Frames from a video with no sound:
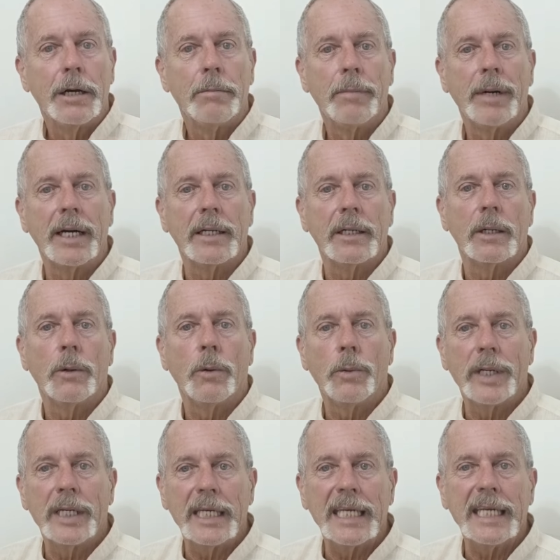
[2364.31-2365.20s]
But
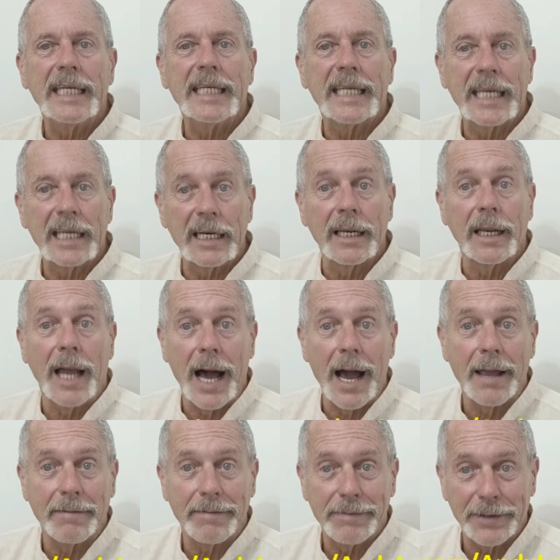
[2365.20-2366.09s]
we need to get a
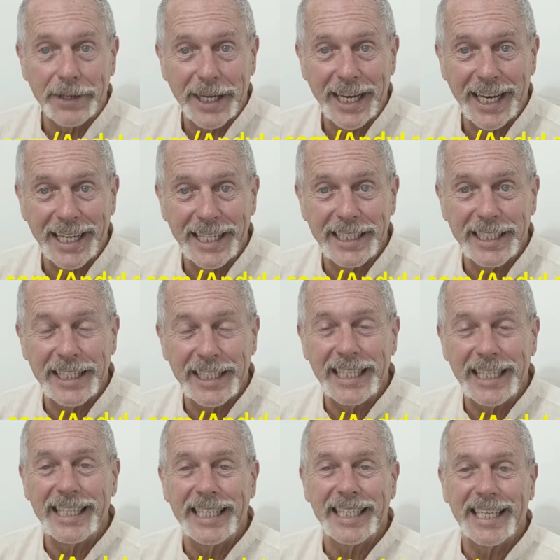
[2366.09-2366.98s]
life, okay? You
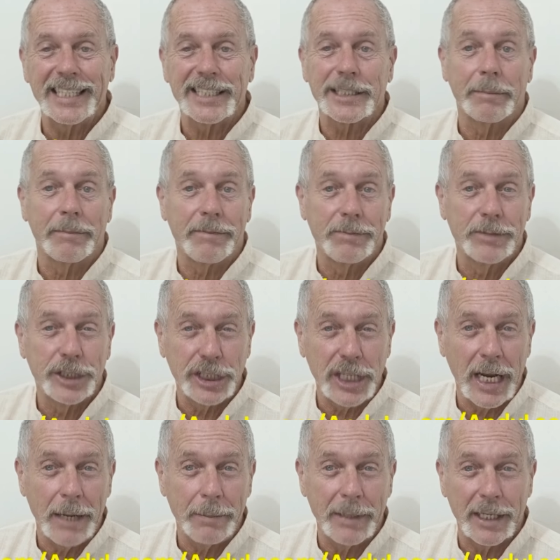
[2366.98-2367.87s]
need to get some
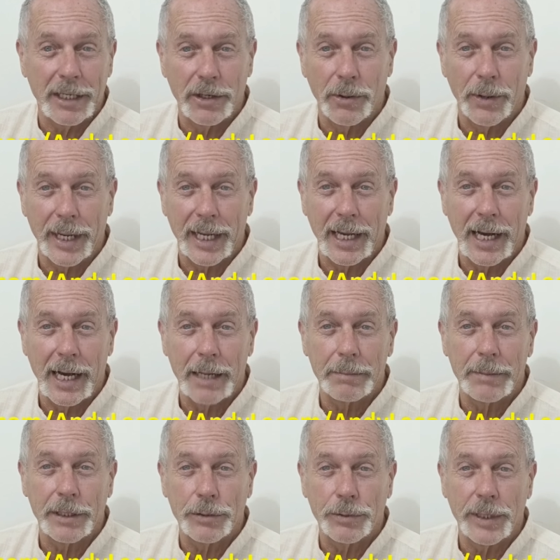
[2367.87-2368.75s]
shaming going
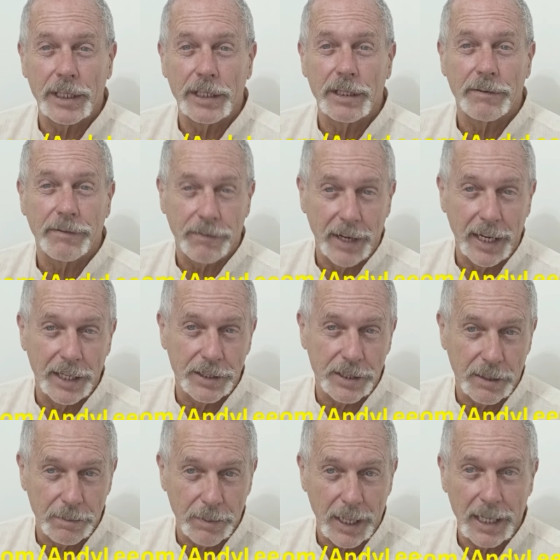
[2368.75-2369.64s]
on between your
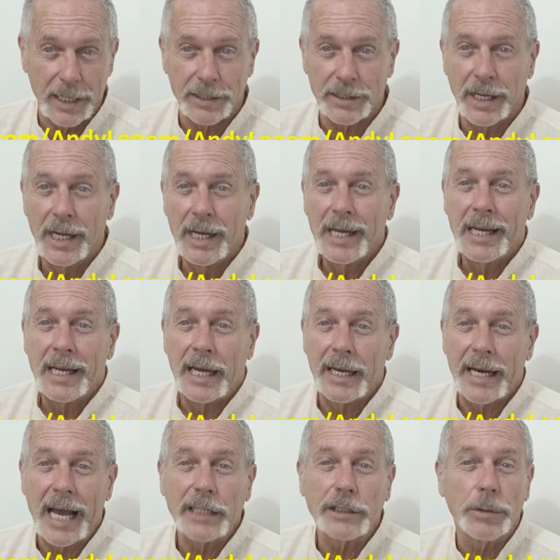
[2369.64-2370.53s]
friends and buddies,
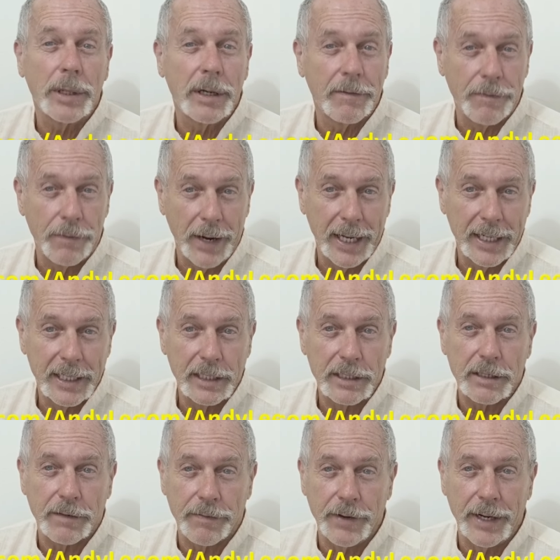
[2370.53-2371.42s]
and that's what a friend
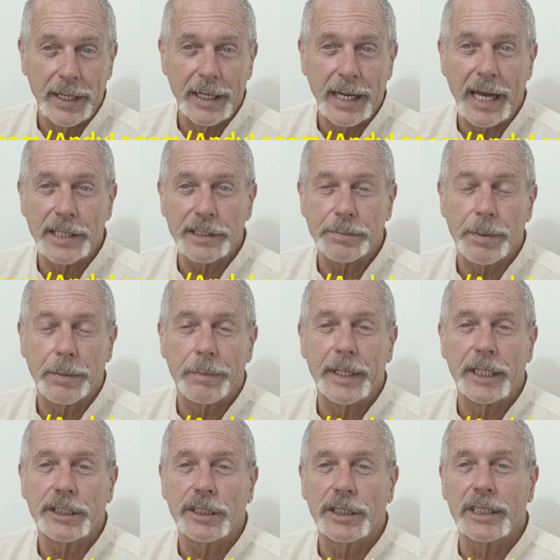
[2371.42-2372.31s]
is. A friend has
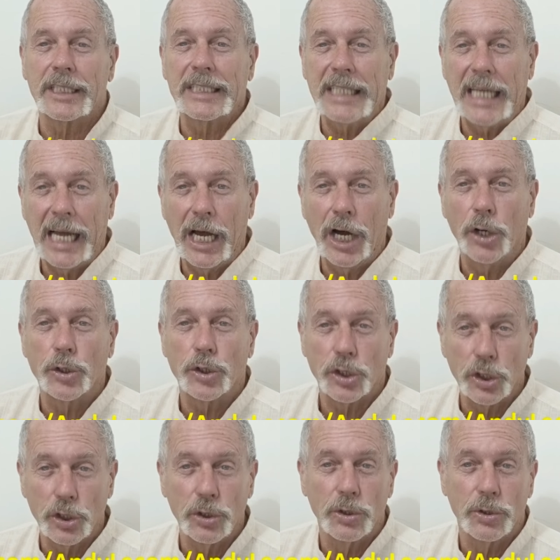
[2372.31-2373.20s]
permission to tell
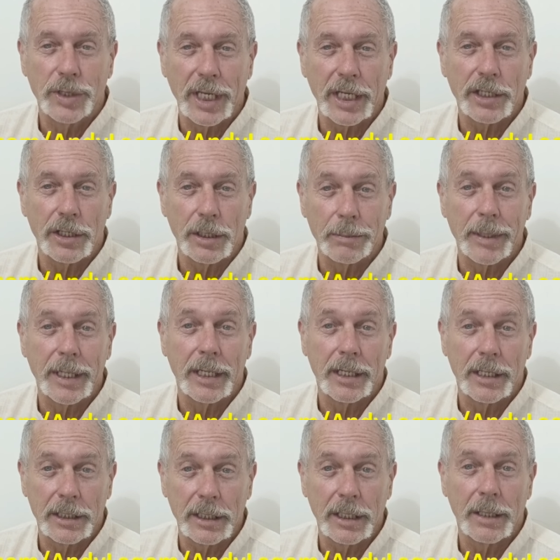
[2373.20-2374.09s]
you that you're
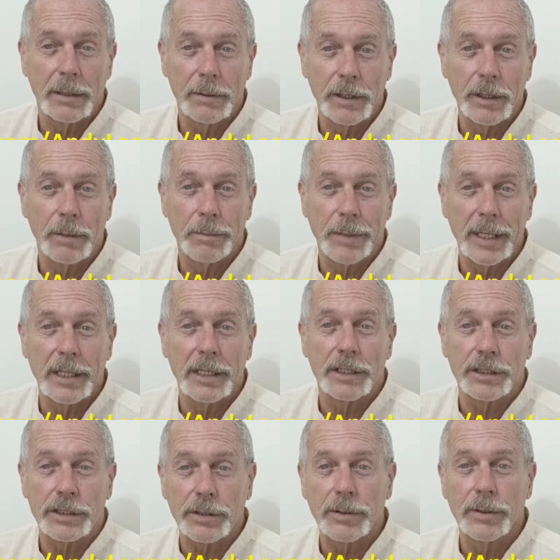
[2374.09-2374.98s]
being
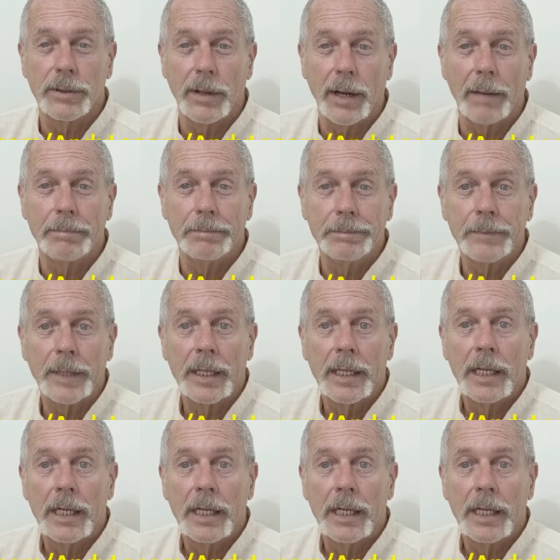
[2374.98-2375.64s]
a screw-up.